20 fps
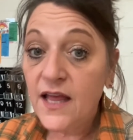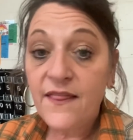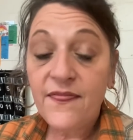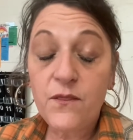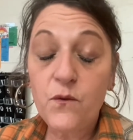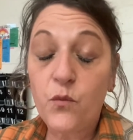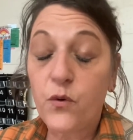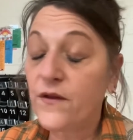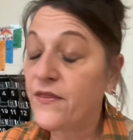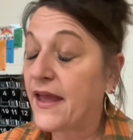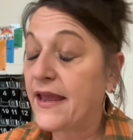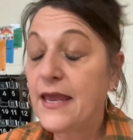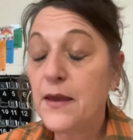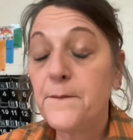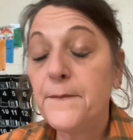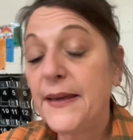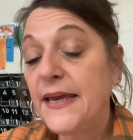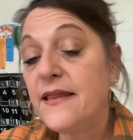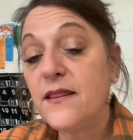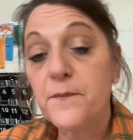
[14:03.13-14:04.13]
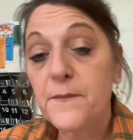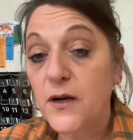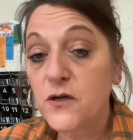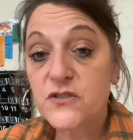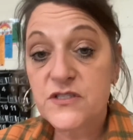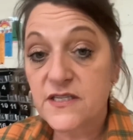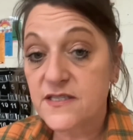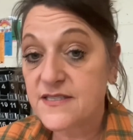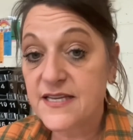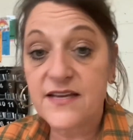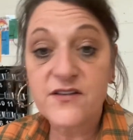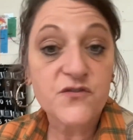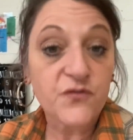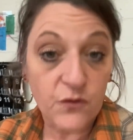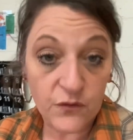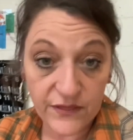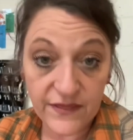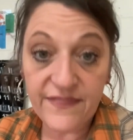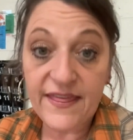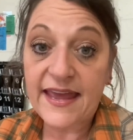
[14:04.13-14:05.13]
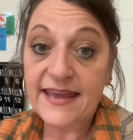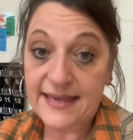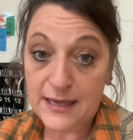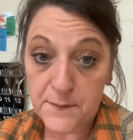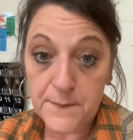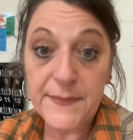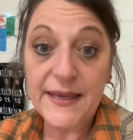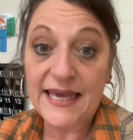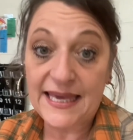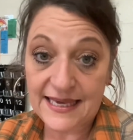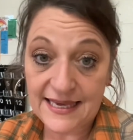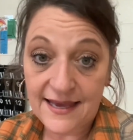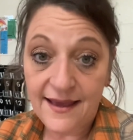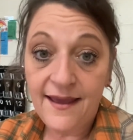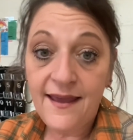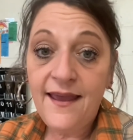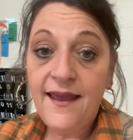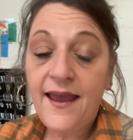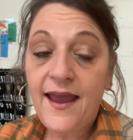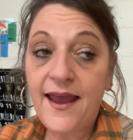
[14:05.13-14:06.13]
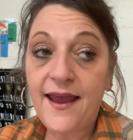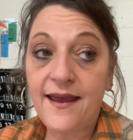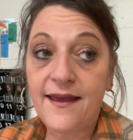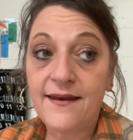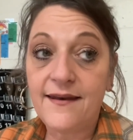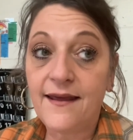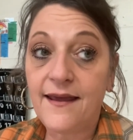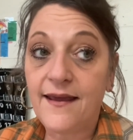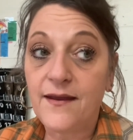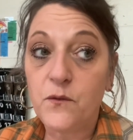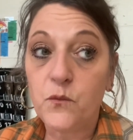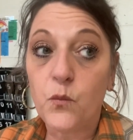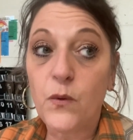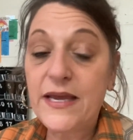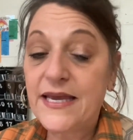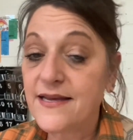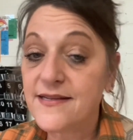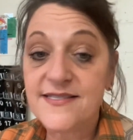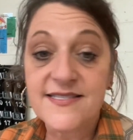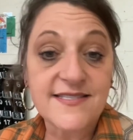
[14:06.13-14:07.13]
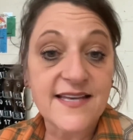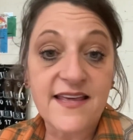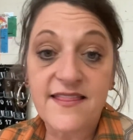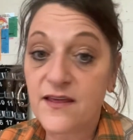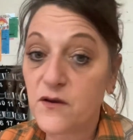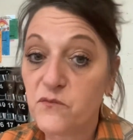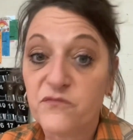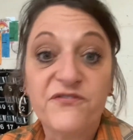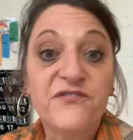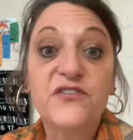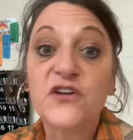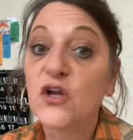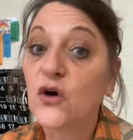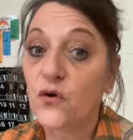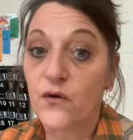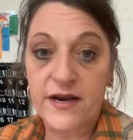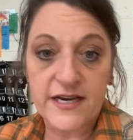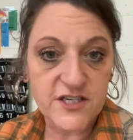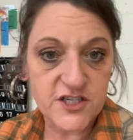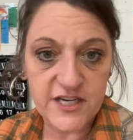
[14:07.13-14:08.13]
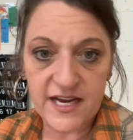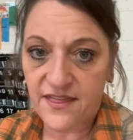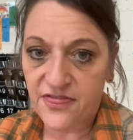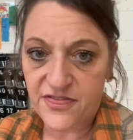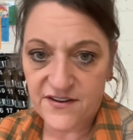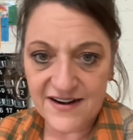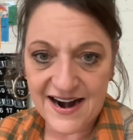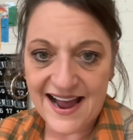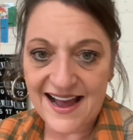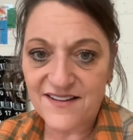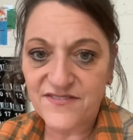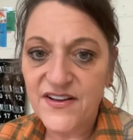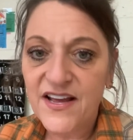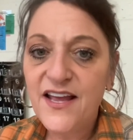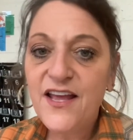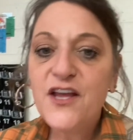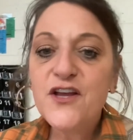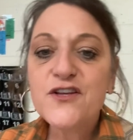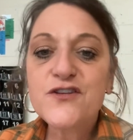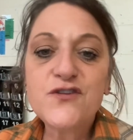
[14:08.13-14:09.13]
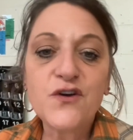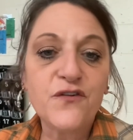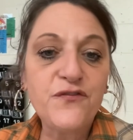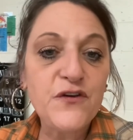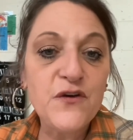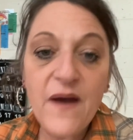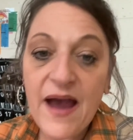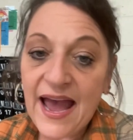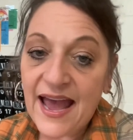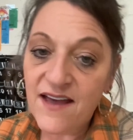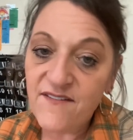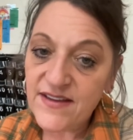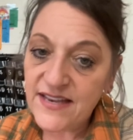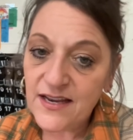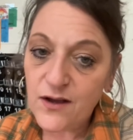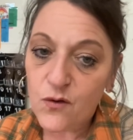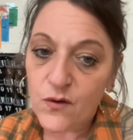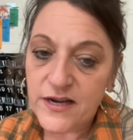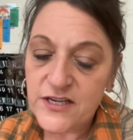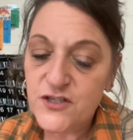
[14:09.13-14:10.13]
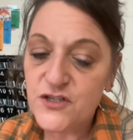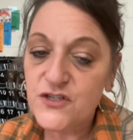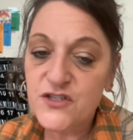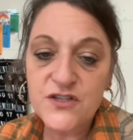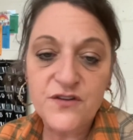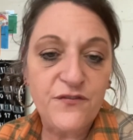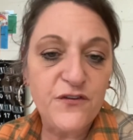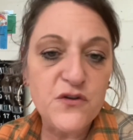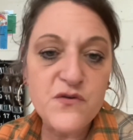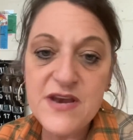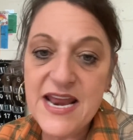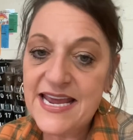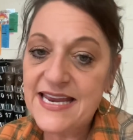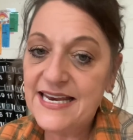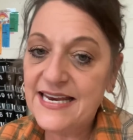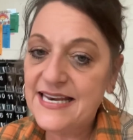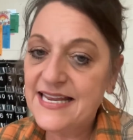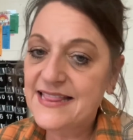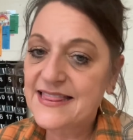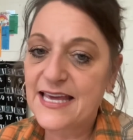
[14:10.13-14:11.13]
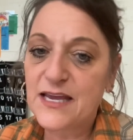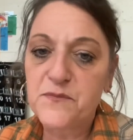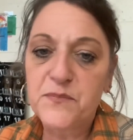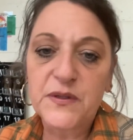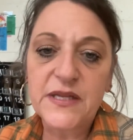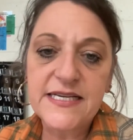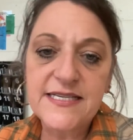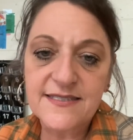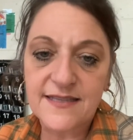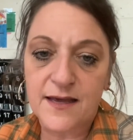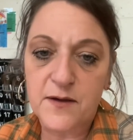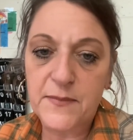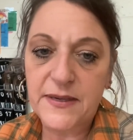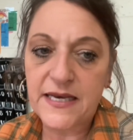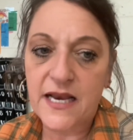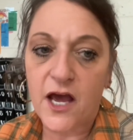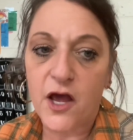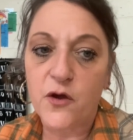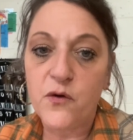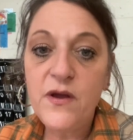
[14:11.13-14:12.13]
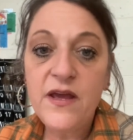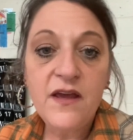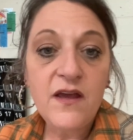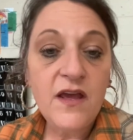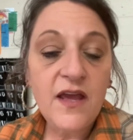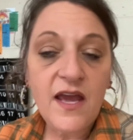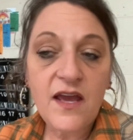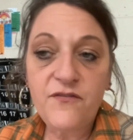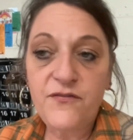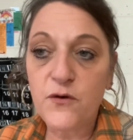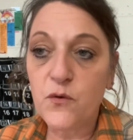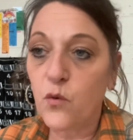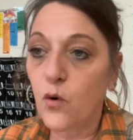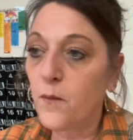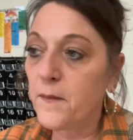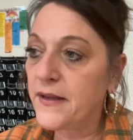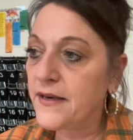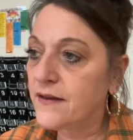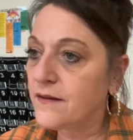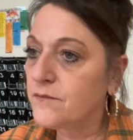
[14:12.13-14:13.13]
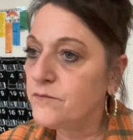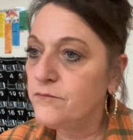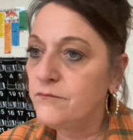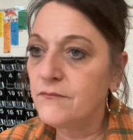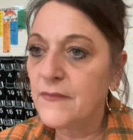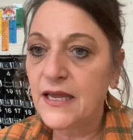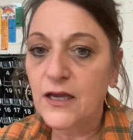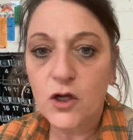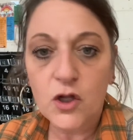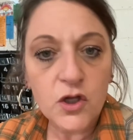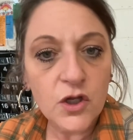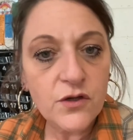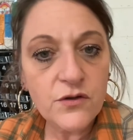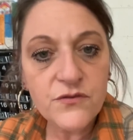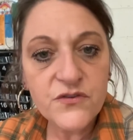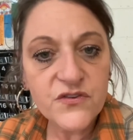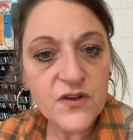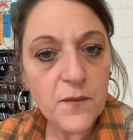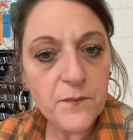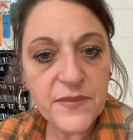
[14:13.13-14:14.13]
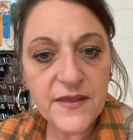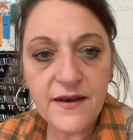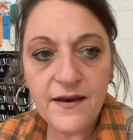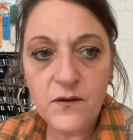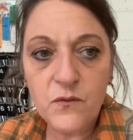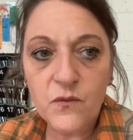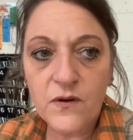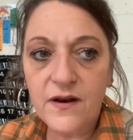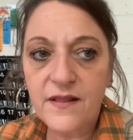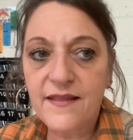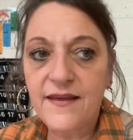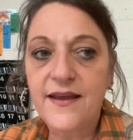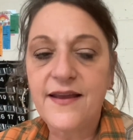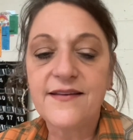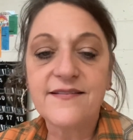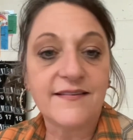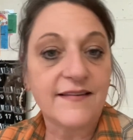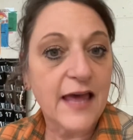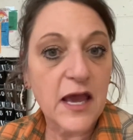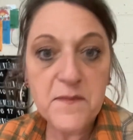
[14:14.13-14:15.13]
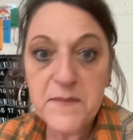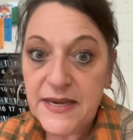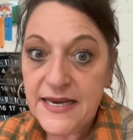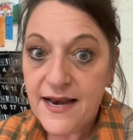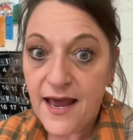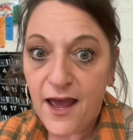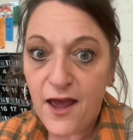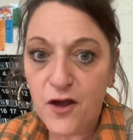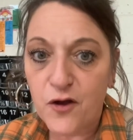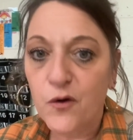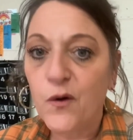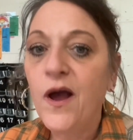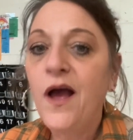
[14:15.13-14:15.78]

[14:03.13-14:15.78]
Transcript: where they can be the most successful that they can be, and we can see them flourish and thrive. So if you have any questions, if you need anything, please let me know. If you want me to include something in one of these, let me know.